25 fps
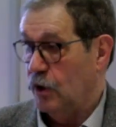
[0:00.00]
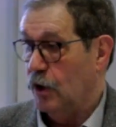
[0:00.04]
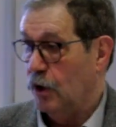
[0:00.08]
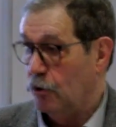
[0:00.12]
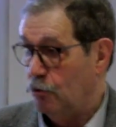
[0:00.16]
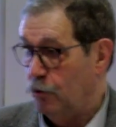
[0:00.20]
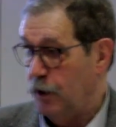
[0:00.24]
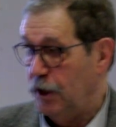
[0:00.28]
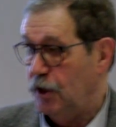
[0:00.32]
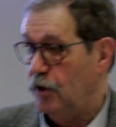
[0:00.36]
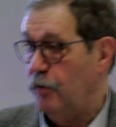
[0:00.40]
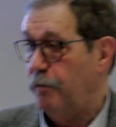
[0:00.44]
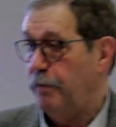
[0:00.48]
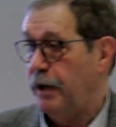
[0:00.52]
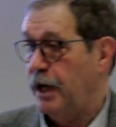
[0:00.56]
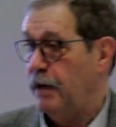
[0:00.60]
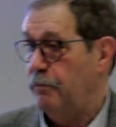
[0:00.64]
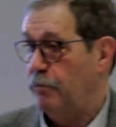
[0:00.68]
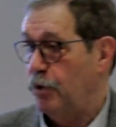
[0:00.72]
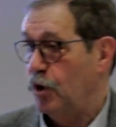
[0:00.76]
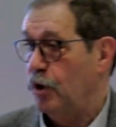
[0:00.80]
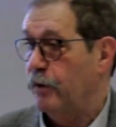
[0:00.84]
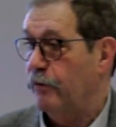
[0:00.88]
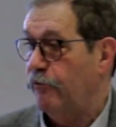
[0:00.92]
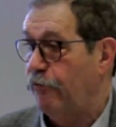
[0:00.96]
Read the
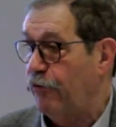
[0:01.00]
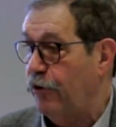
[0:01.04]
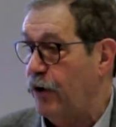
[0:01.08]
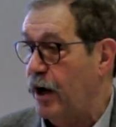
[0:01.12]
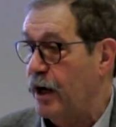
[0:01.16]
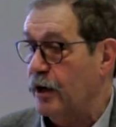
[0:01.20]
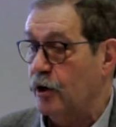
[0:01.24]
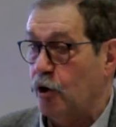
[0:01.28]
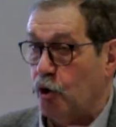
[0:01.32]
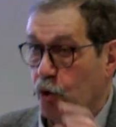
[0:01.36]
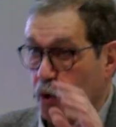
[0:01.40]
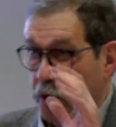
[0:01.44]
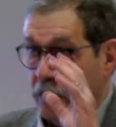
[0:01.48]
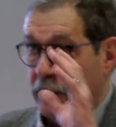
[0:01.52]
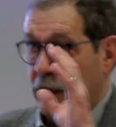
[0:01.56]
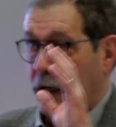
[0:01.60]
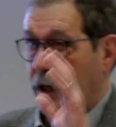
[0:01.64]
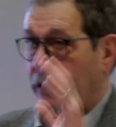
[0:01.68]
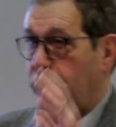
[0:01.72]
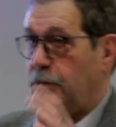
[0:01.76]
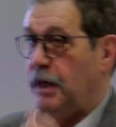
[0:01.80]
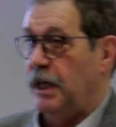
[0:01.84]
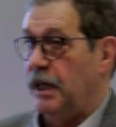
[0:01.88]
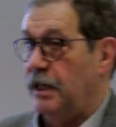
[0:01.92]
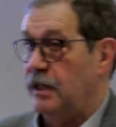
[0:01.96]
paper. Frank looks
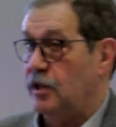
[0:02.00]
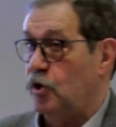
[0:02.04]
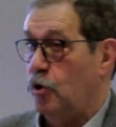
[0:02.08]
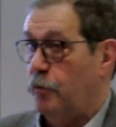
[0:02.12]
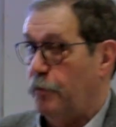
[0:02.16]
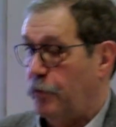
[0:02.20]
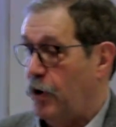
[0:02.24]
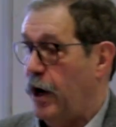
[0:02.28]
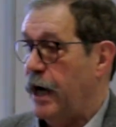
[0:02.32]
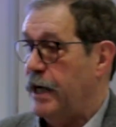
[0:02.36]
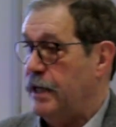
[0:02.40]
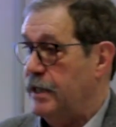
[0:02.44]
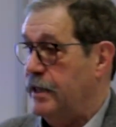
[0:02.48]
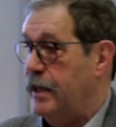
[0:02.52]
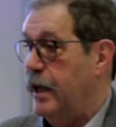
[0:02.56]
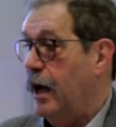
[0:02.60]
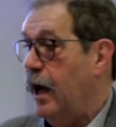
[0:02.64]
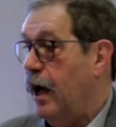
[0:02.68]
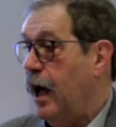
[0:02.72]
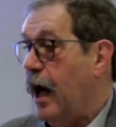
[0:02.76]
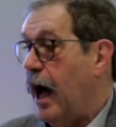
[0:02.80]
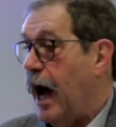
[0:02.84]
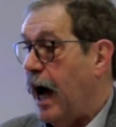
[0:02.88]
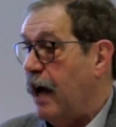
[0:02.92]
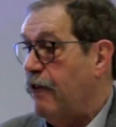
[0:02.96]
at me, he's surprised.
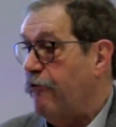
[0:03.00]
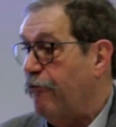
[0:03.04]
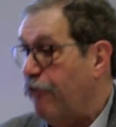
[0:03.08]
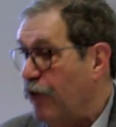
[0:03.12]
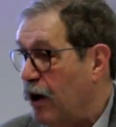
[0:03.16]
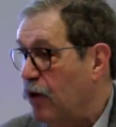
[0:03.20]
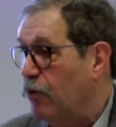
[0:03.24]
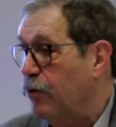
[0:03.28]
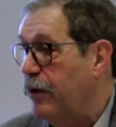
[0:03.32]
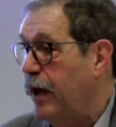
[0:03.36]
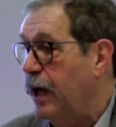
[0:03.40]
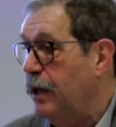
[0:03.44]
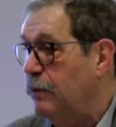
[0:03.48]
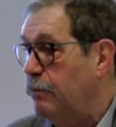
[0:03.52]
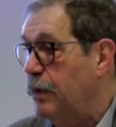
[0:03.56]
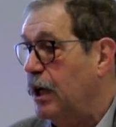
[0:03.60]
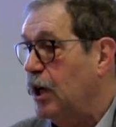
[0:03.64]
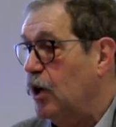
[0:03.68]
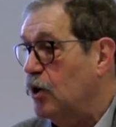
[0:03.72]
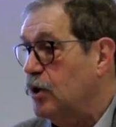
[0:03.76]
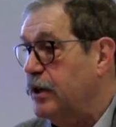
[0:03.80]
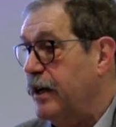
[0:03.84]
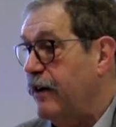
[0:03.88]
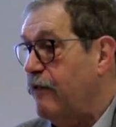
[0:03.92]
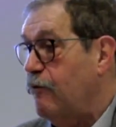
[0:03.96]
I found that
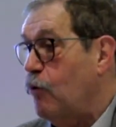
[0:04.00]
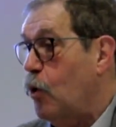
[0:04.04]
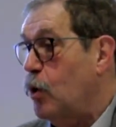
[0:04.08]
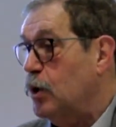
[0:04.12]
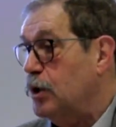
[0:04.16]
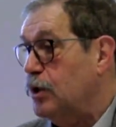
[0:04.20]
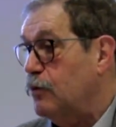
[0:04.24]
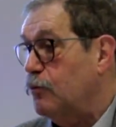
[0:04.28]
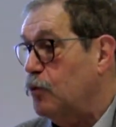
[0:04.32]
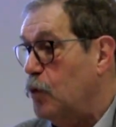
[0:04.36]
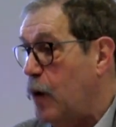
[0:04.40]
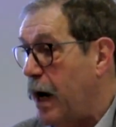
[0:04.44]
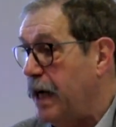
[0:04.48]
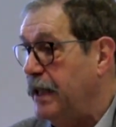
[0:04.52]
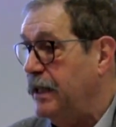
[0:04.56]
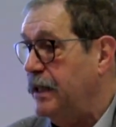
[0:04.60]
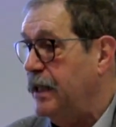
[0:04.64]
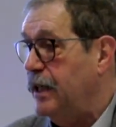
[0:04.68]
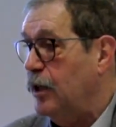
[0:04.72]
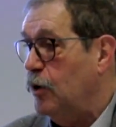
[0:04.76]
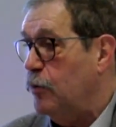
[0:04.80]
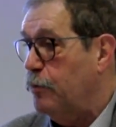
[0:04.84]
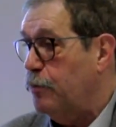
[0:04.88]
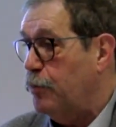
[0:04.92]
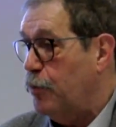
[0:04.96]
because I was
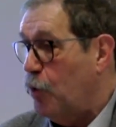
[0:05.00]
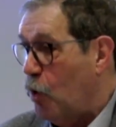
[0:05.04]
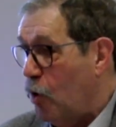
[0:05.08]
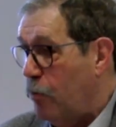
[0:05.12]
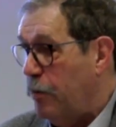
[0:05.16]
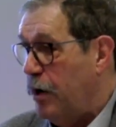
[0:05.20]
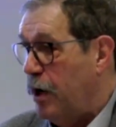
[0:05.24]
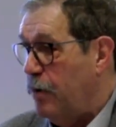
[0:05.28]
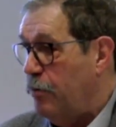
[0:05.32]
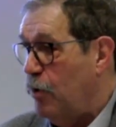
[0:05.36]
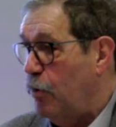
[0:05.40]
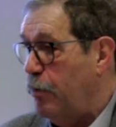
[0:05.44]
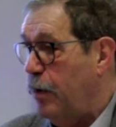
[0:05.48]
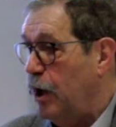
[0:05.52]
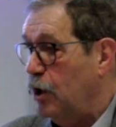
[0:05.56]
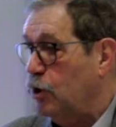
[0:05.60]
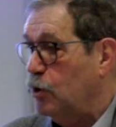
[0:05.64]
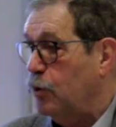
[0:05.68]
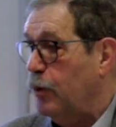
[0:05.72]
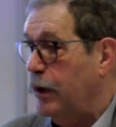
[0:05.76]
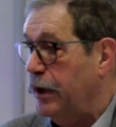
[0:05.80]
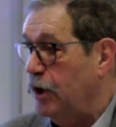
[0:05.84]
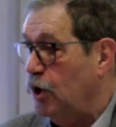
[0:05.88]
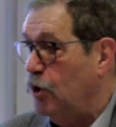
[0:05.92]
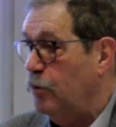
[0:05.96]
writing a problem
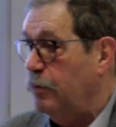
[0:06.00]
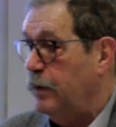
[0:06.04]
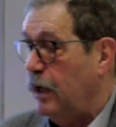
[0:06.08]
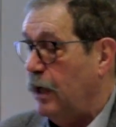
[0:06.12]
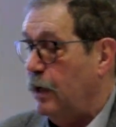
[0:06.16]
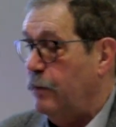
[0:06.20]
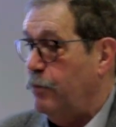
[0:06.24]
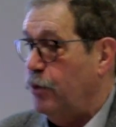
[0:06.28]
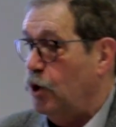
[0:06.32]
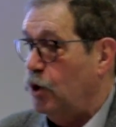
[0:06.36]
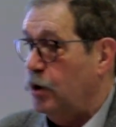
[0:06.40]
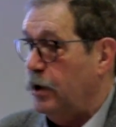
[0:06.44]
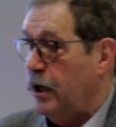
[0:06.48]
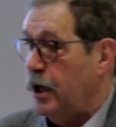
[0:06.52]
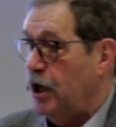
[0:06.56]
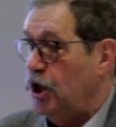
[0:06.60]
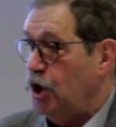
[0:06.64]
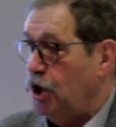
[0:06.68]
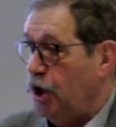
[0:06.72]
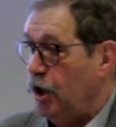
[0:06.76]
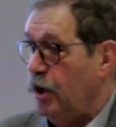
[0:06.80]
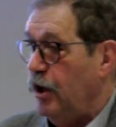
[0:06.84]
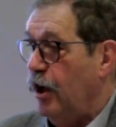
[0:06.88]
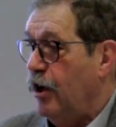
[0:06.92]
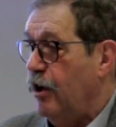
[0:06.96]
about quantum
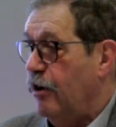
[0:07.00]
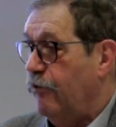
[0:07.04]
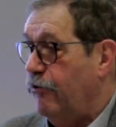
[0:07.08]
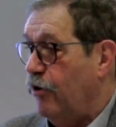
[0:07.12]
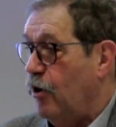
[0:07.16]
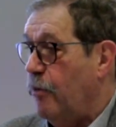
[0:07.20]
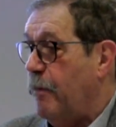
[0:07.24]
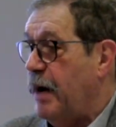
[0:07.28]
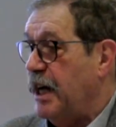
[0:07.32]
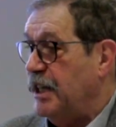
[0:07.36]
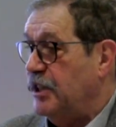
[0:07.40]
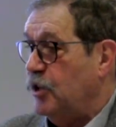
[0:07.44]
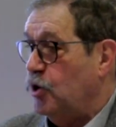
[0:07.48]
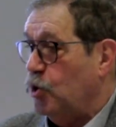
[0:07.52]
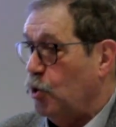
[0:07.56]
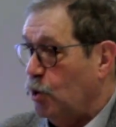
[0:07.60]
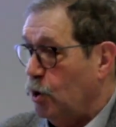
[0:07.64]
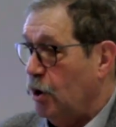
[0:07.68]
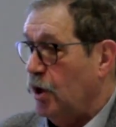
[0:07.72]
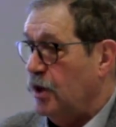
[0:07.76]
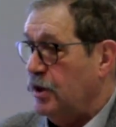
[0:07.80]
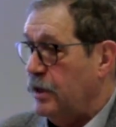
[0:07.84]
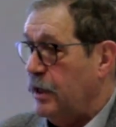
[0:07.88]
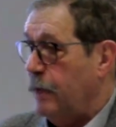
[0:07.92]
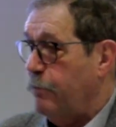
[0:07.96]
teleportation for my
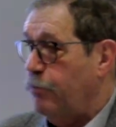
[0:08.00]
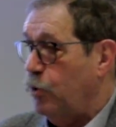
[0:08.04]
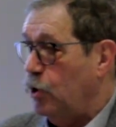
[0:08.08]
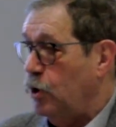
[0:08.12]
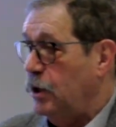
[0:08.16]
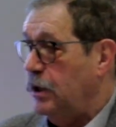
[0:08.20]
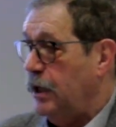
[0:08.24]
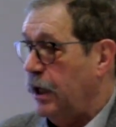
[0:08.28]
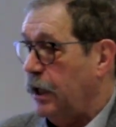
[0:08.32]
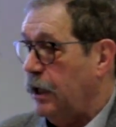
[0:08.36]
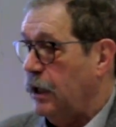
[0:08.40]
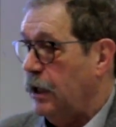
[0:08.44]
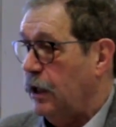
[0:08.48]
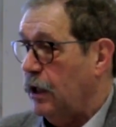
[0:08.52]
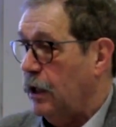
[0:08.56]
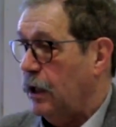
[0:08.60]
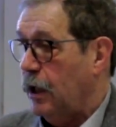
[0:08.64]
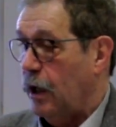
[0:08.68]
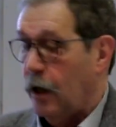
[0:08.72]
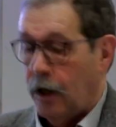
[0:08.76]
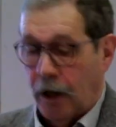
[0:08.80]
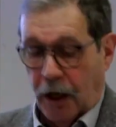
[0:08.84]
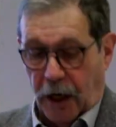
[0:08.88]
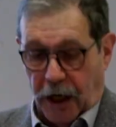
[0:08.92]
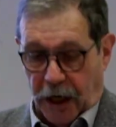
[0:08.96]
students at
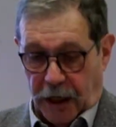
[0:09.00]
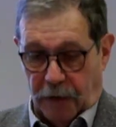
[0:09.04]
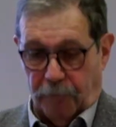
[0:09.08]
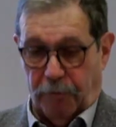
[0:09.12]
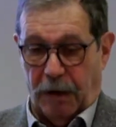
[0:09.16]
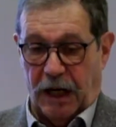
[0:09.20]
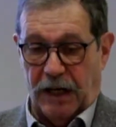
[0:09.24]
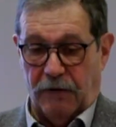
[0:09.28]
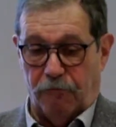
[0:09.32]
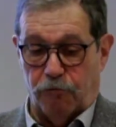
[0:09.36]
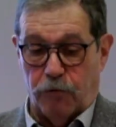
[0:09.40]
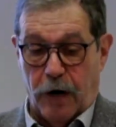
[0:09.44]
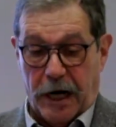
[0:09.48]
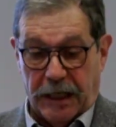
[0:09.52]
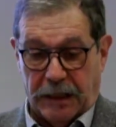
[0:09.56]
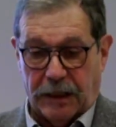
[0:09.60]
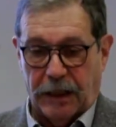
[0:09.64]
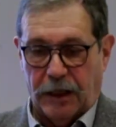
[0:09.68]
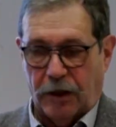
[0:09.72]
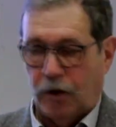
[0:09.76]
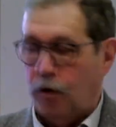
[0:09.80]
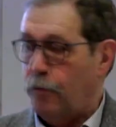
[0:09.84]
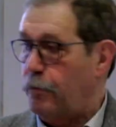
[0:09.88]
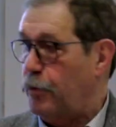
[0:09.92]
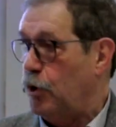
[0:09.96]
Polytechnique. And by
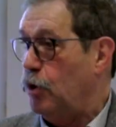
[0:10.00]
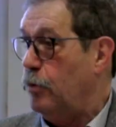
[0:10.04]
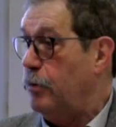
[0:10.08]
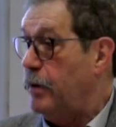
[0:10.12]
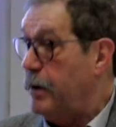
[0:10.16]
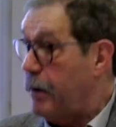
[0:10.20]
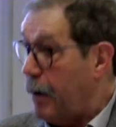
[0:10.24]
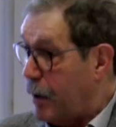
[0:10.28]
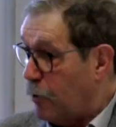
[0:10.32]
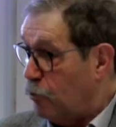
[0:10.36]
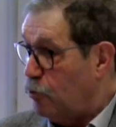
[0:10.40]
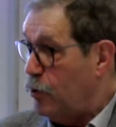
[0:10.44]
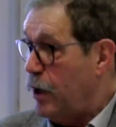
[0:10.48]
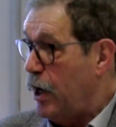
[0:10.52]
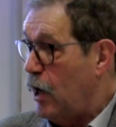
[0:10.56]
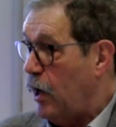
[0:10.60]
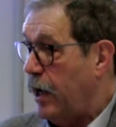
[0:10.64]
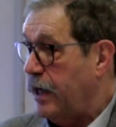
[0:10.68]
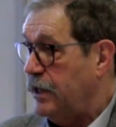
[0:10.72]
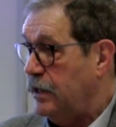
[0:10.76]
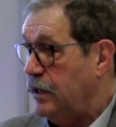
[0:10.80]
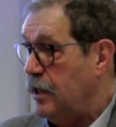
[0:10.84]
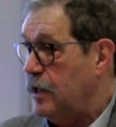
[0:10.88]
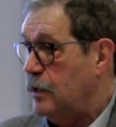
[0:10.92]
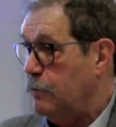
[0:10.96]
writing the problem, I
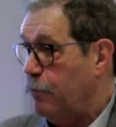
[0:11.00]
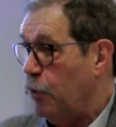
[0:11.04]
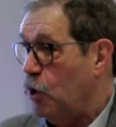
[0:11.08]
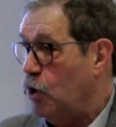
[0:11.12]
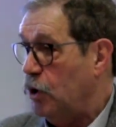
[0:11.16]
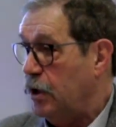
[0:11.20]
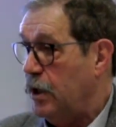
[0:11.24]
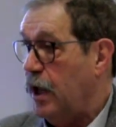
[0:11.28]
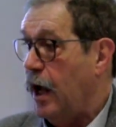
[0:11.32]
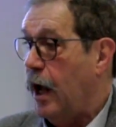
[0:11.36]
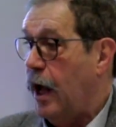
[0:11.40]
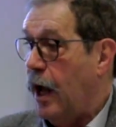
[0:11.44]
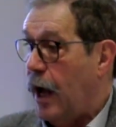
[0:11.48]
realized this point.